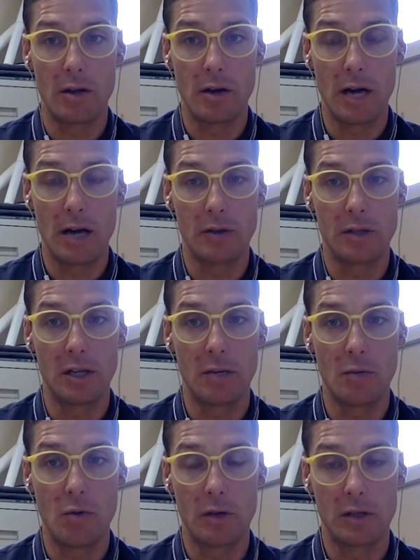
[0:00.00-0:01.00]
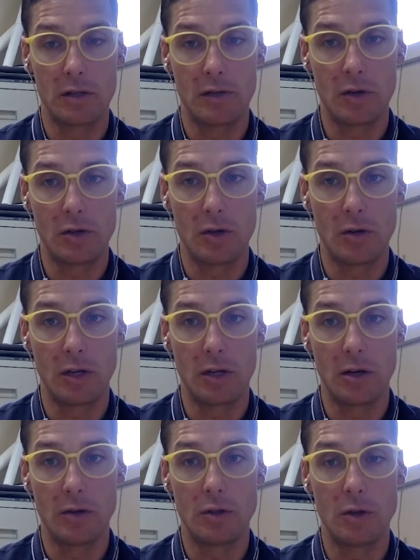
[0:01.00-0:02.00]
their house anymore because of our
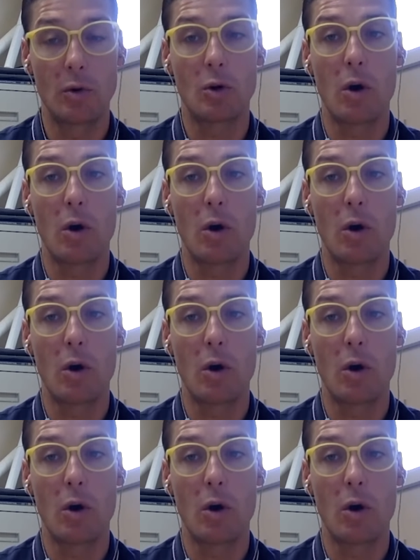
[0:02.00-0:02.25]
zoning codes.